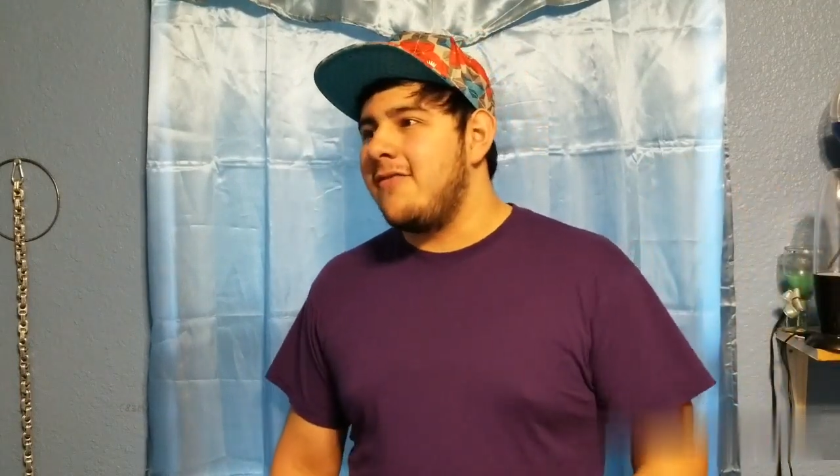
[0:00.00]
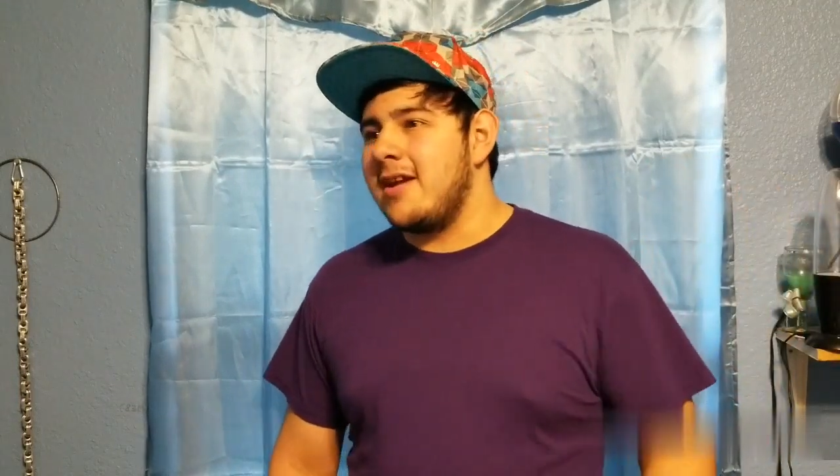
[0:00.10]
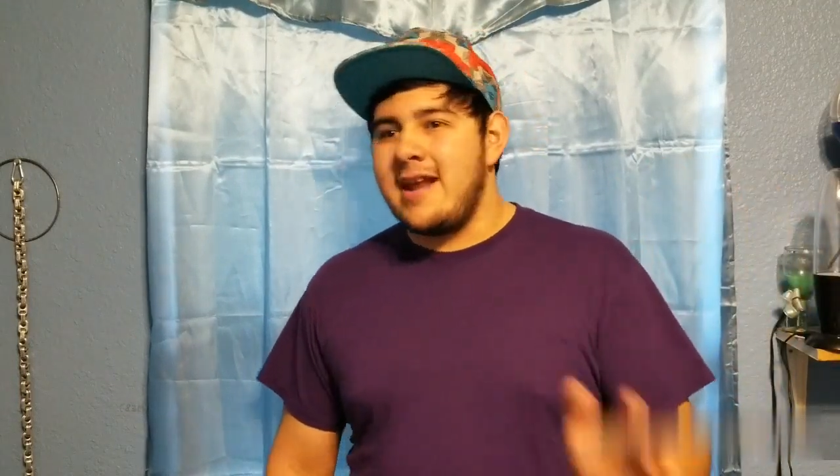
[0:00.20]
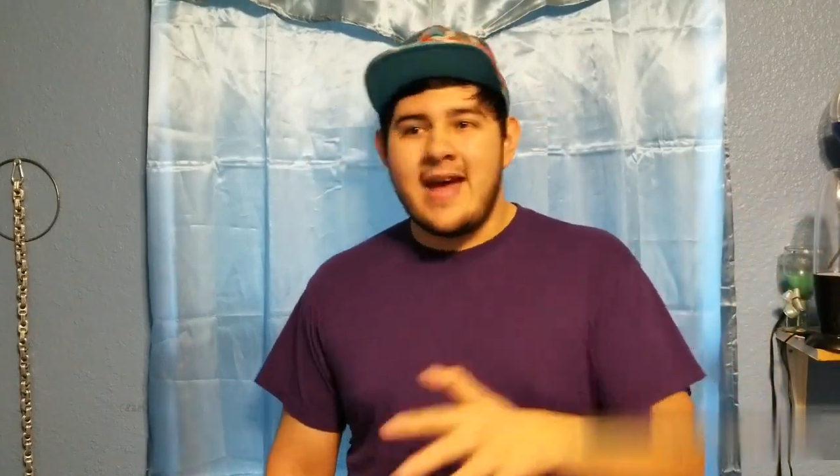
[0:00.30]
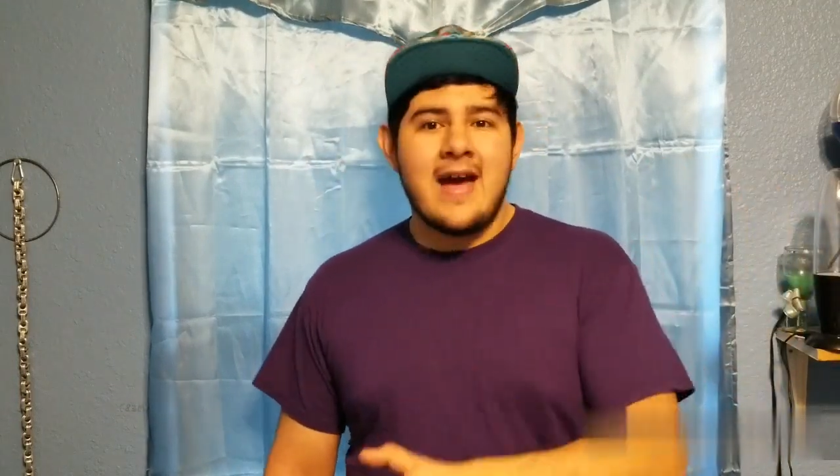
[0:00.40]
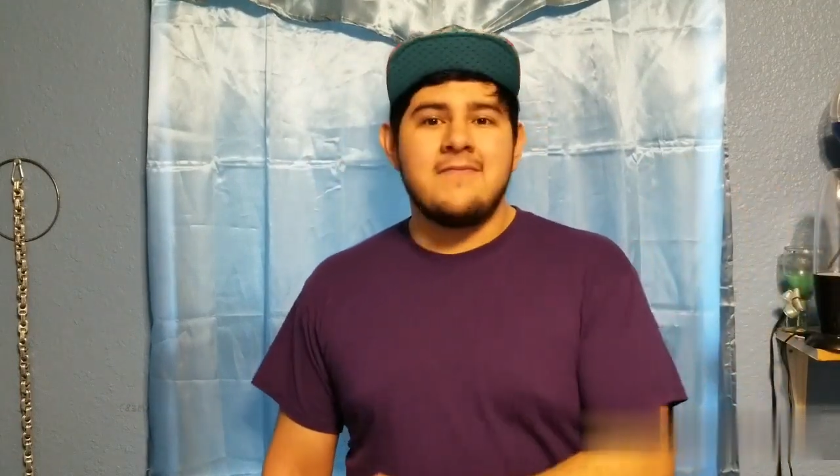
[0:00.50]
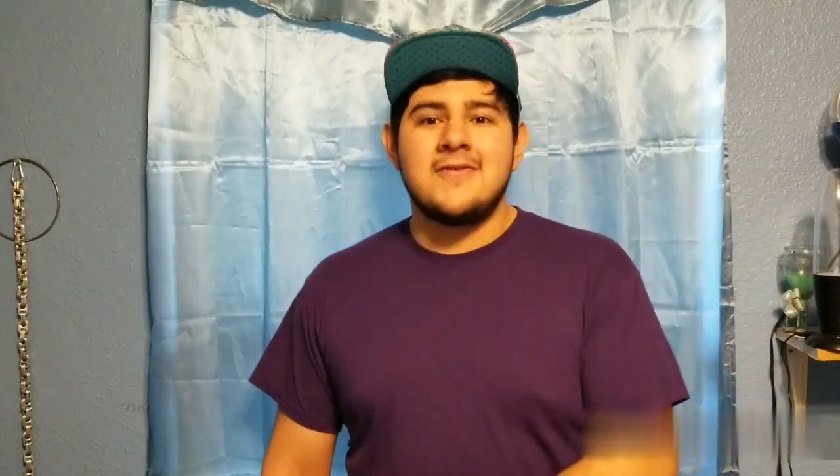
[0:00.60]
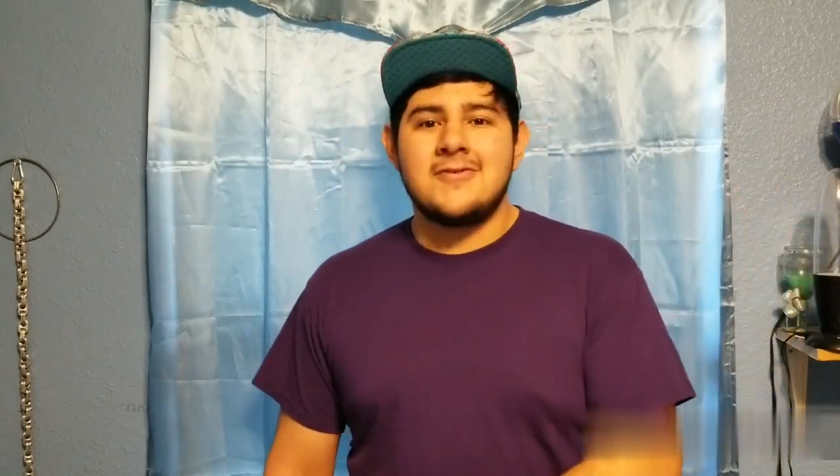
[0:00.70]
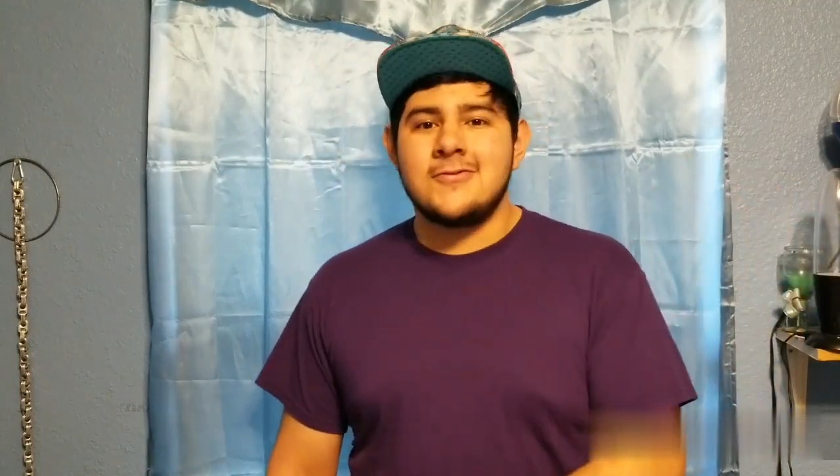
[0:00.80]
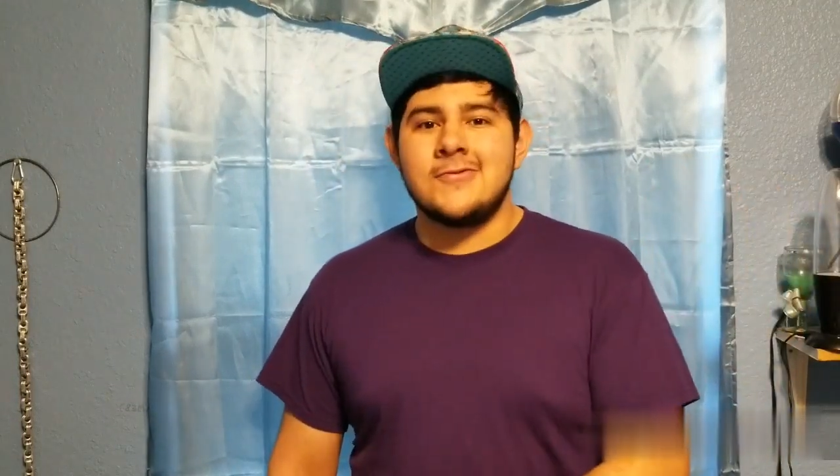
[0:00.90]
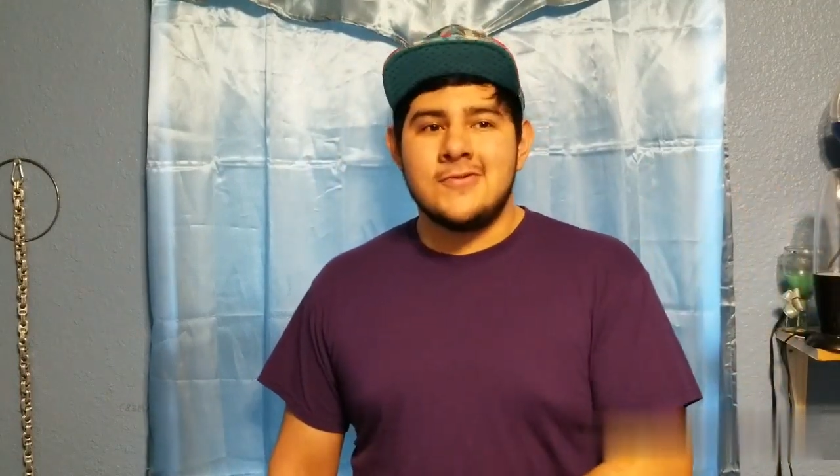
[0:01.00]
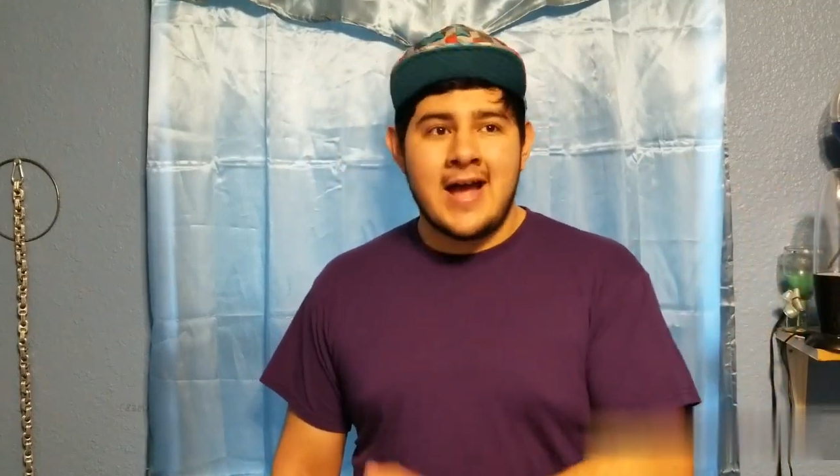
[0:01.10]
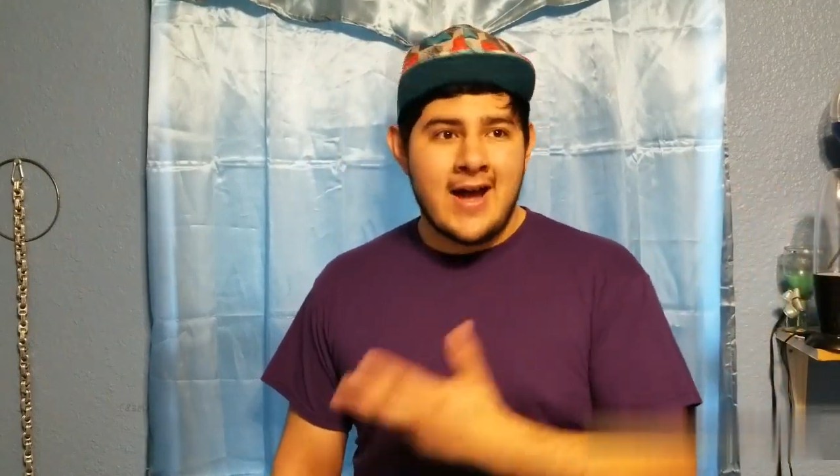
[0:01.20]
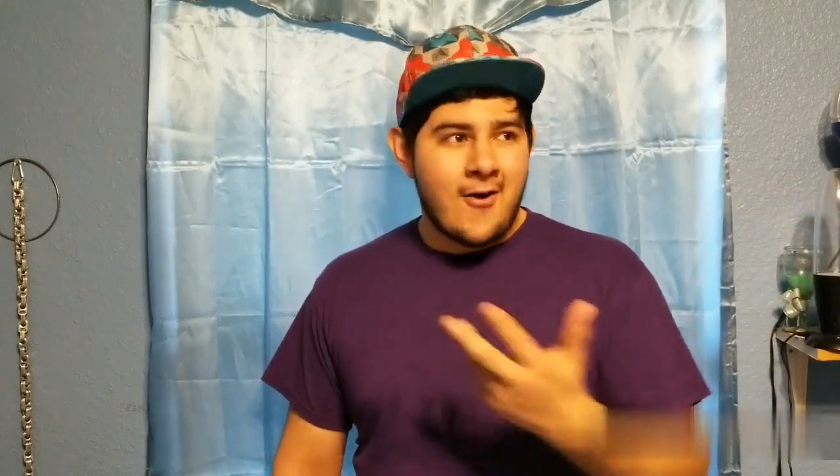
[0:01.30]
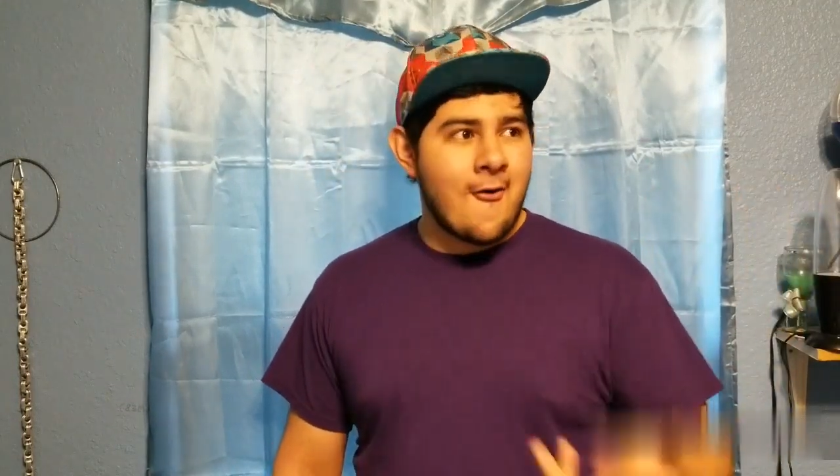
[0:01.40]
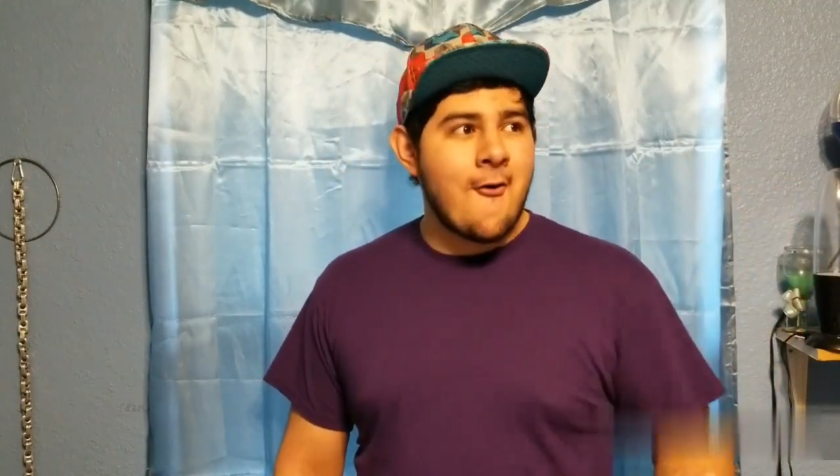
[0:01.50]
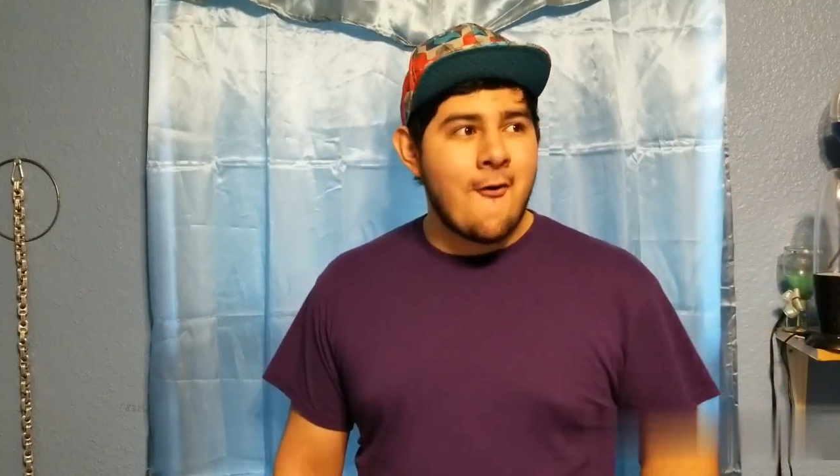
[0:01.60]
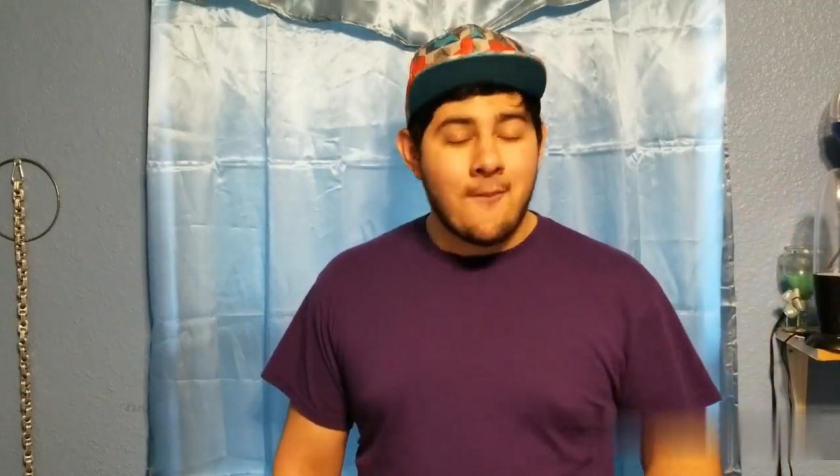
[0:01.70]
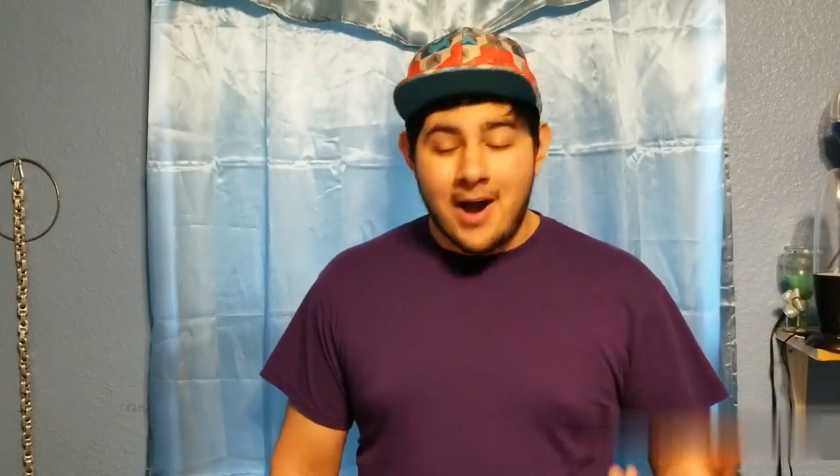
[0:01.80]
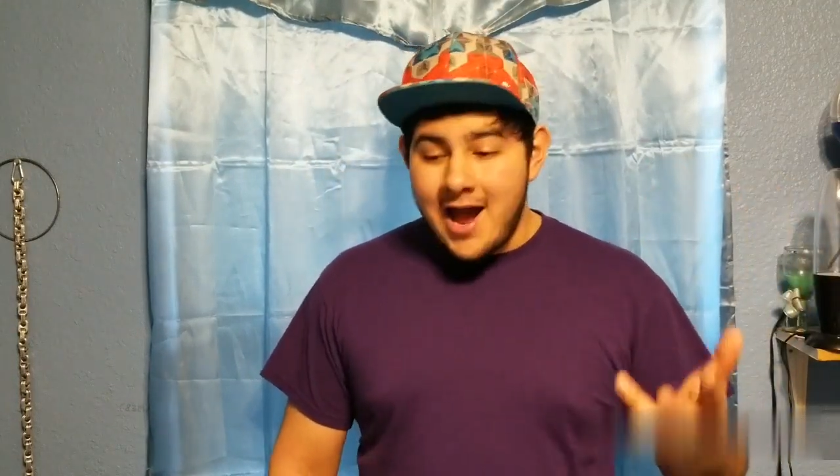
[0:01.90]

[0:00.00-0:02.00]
friggin' after school, at home.